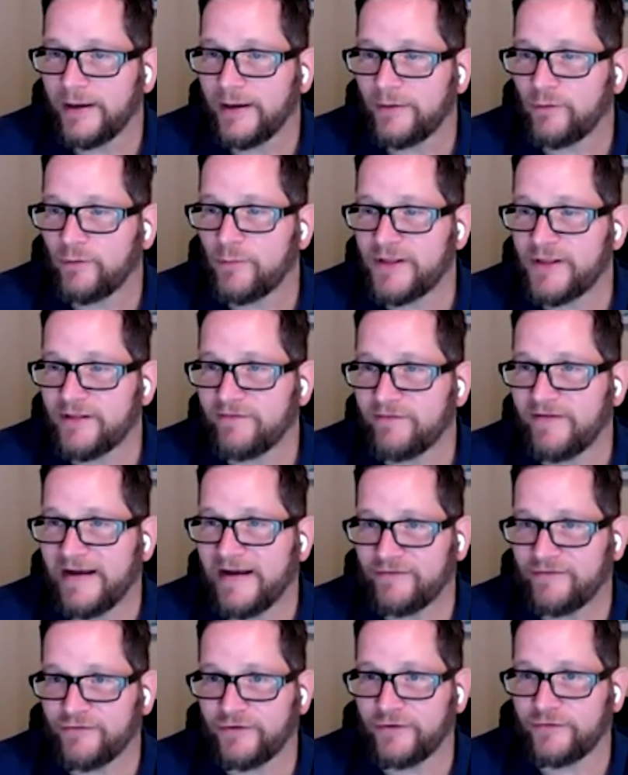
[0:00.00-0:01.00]
It will be the
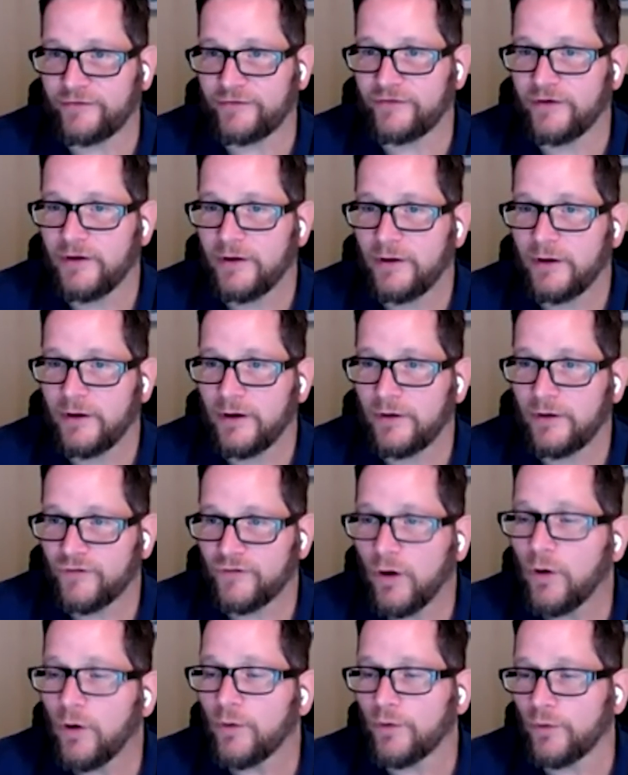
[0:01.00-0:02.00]
fastest
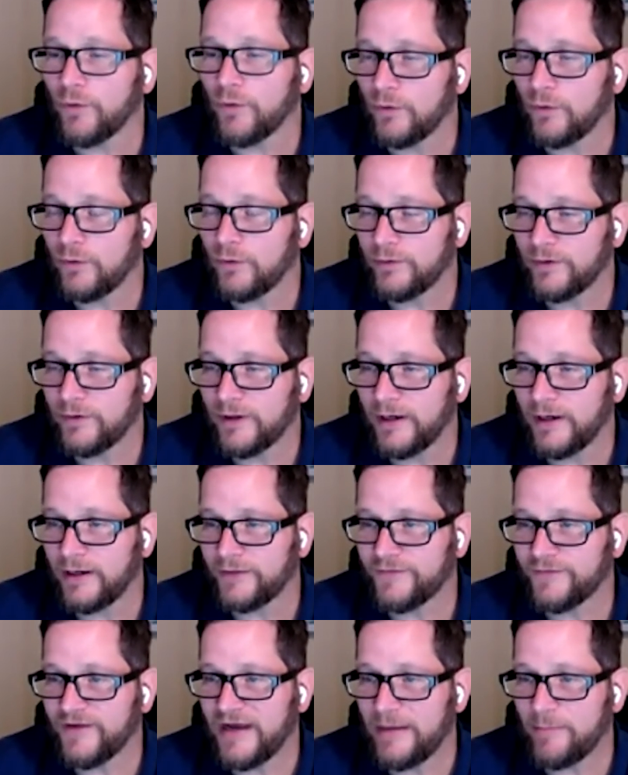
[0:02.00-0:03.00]
total
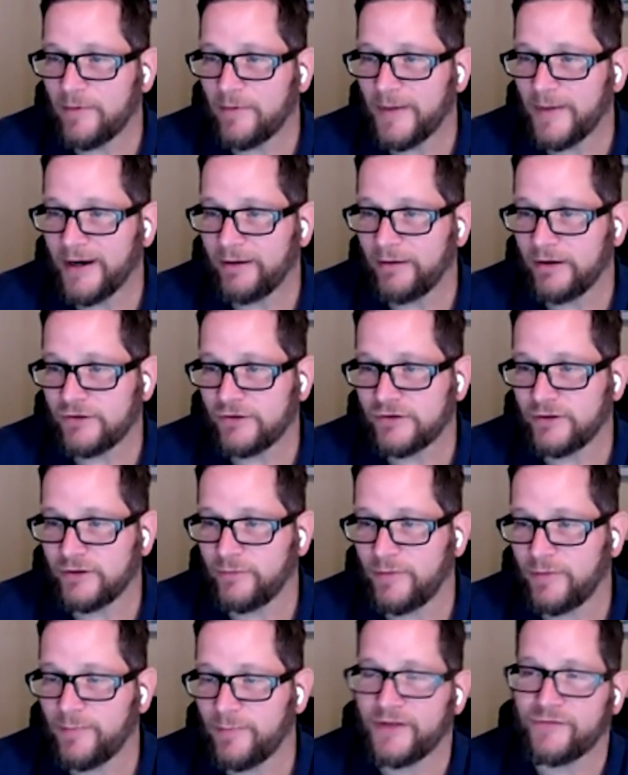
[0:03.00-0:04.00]
time of migration
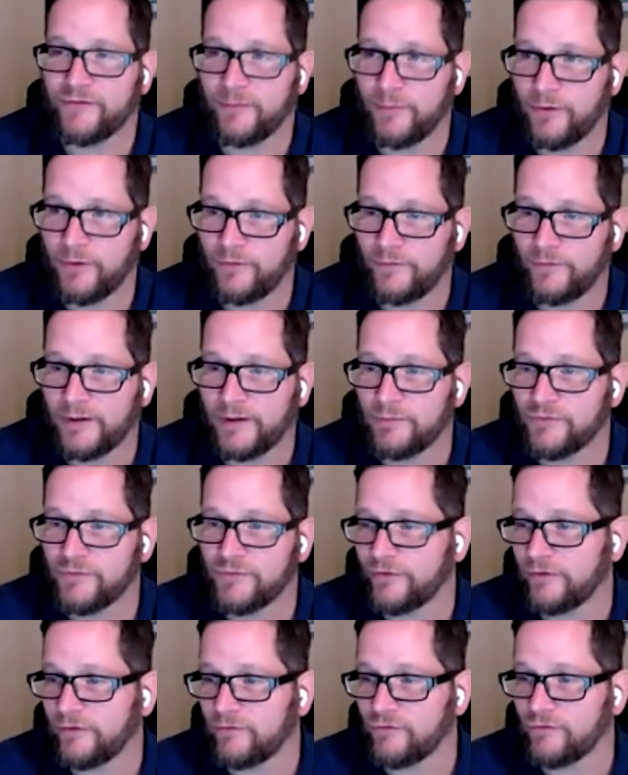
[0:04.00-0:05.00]
when bits are moving and when
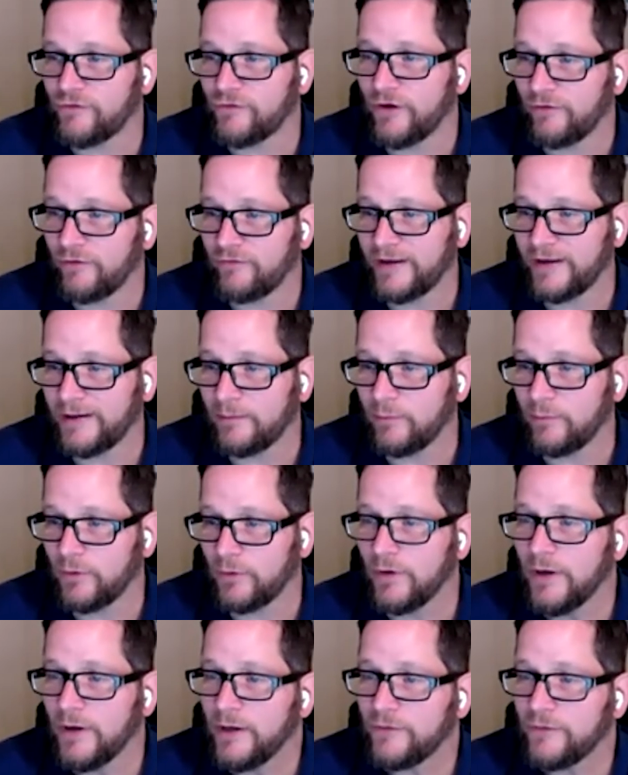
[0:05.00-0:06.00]
servers aren't
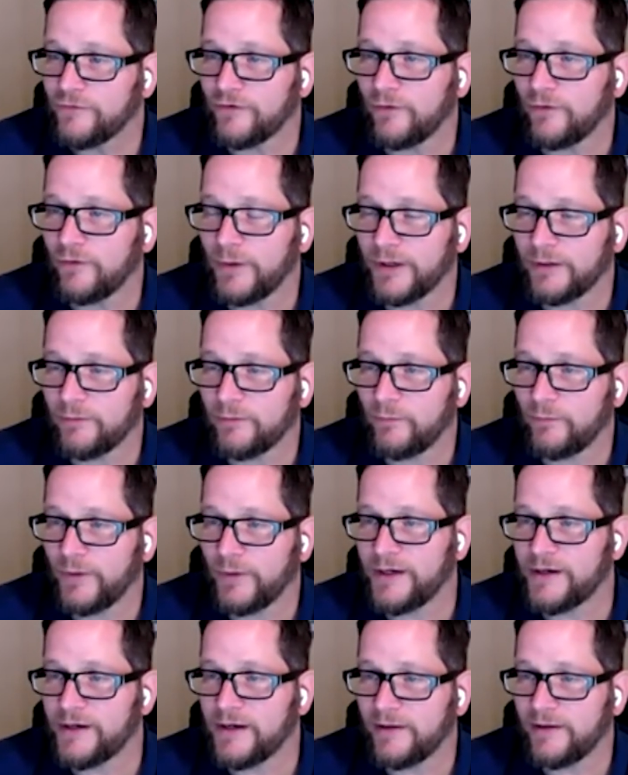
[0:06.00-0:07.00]
available. So
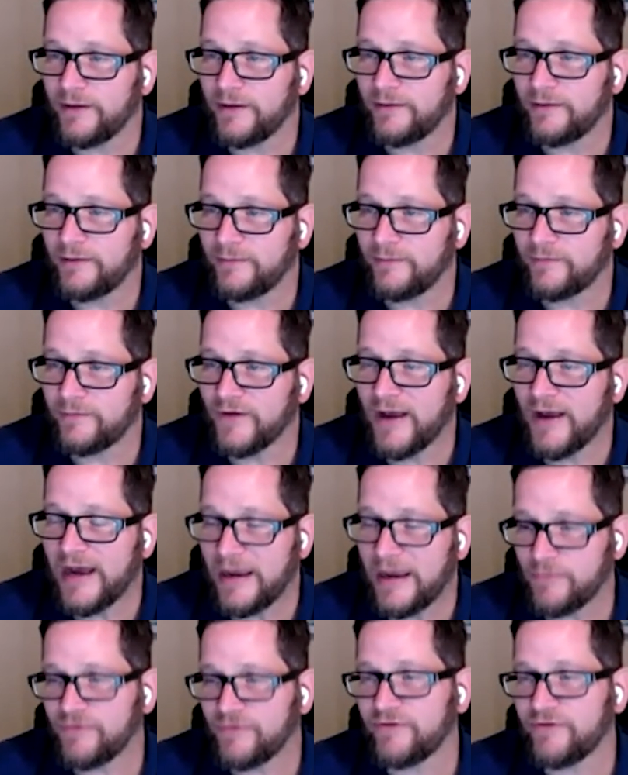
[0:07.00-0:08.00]
when
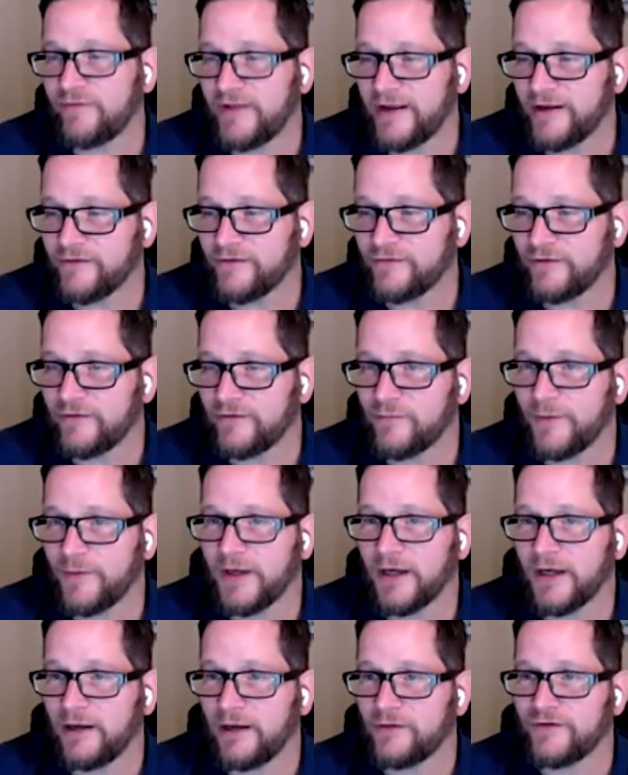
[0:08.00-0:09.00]
time is of the essence
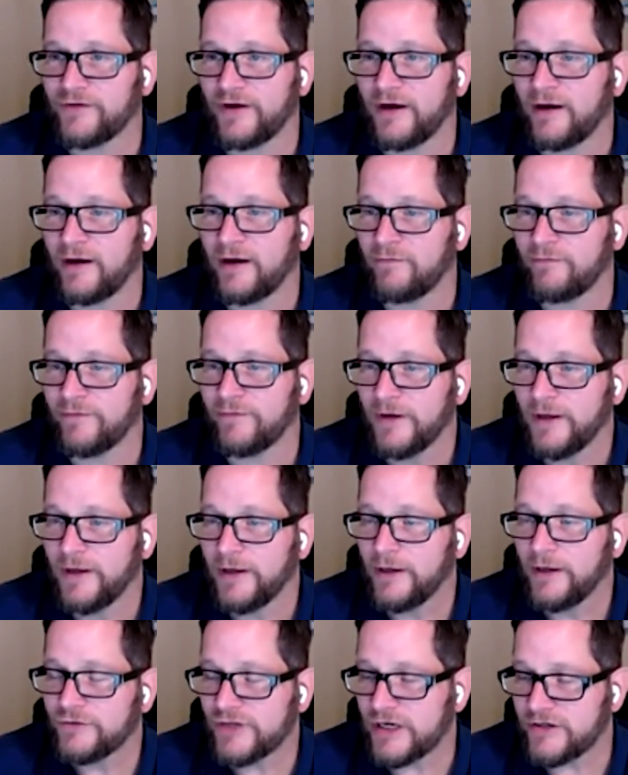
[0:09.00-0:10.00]
because of
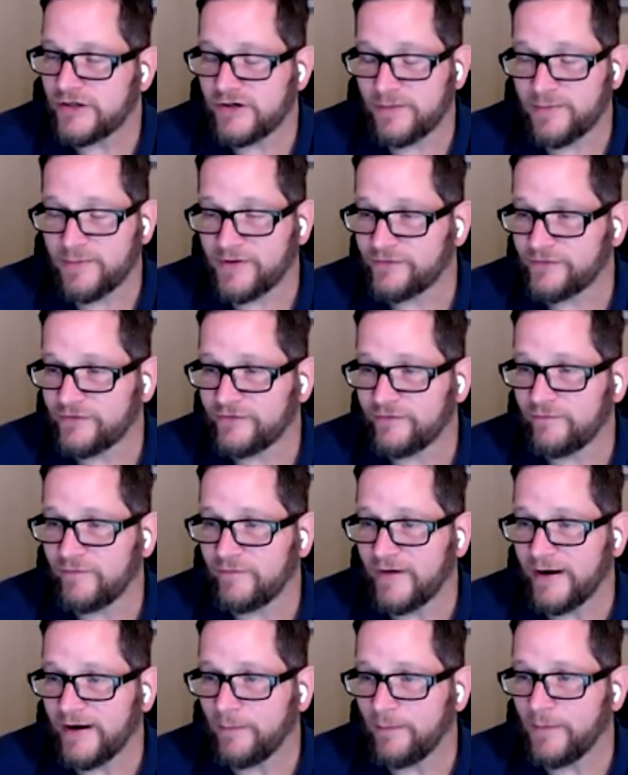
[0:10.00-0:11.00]
changing business
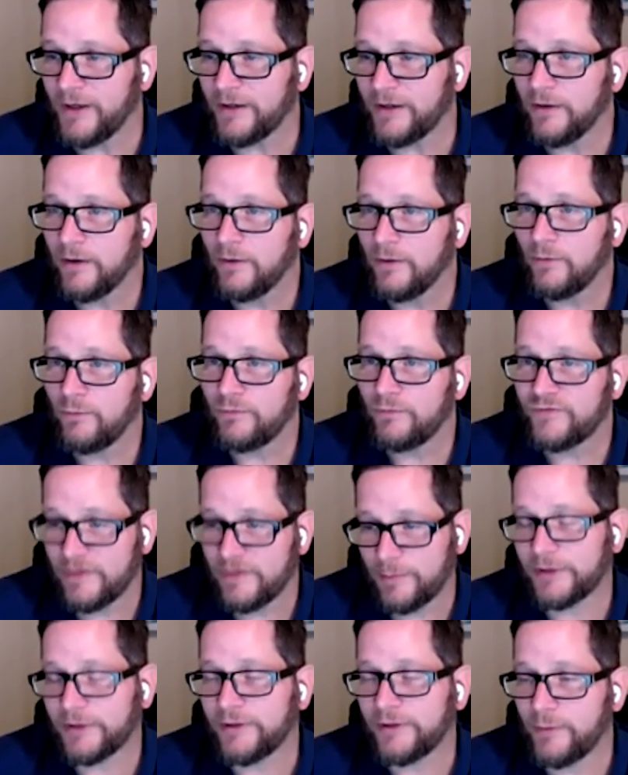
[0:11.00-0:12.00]
environment,
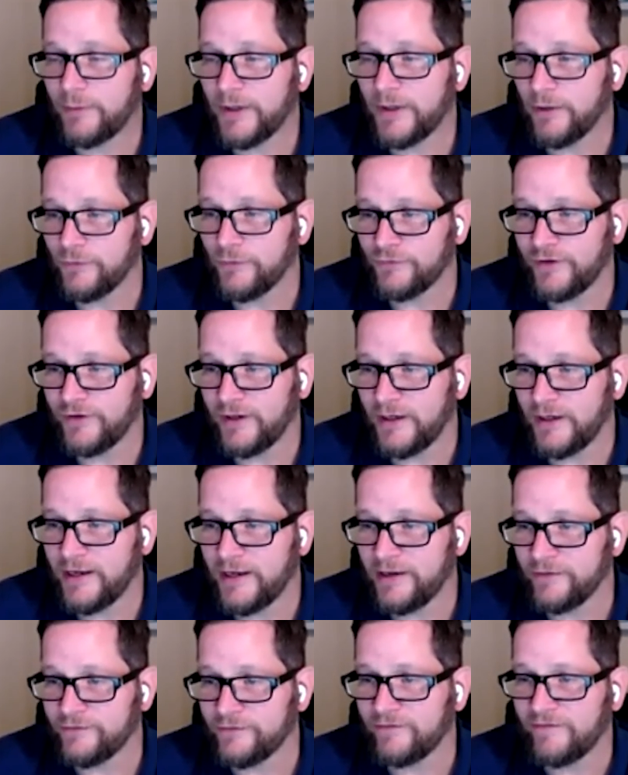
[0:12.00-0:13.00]
typically rehosting
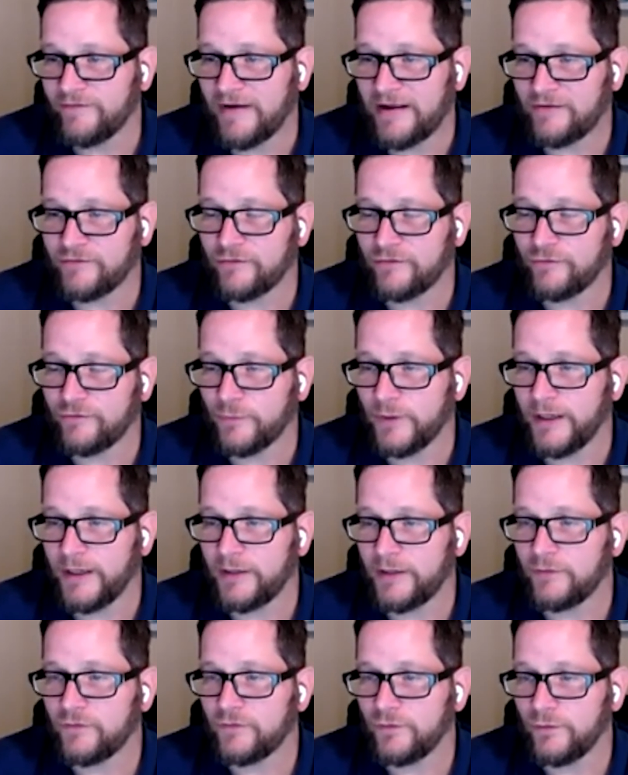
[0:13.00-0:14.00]
is the fastest
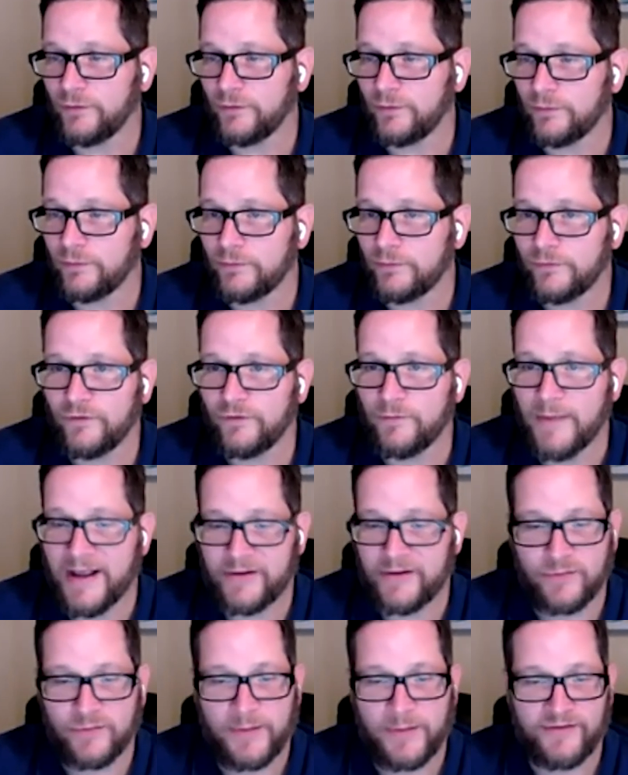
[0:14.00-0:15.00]
way to
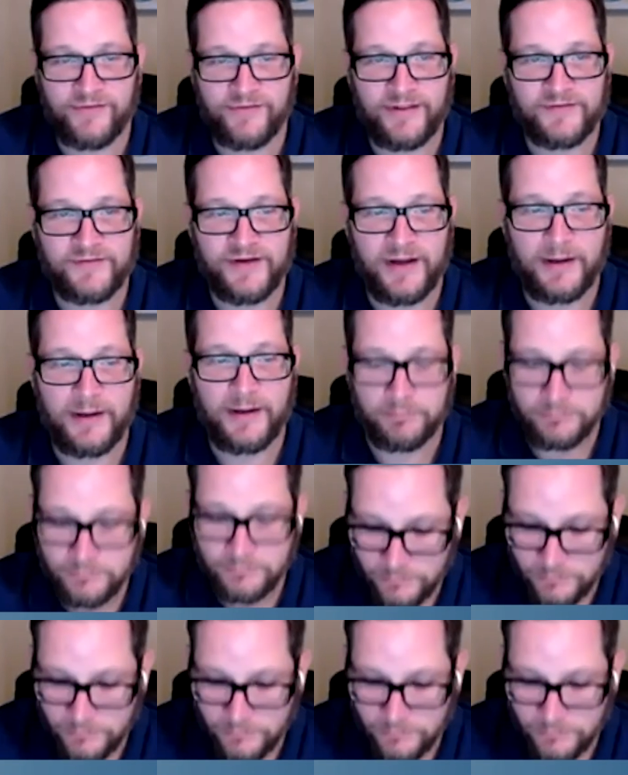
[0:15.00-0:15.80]
maximize that time.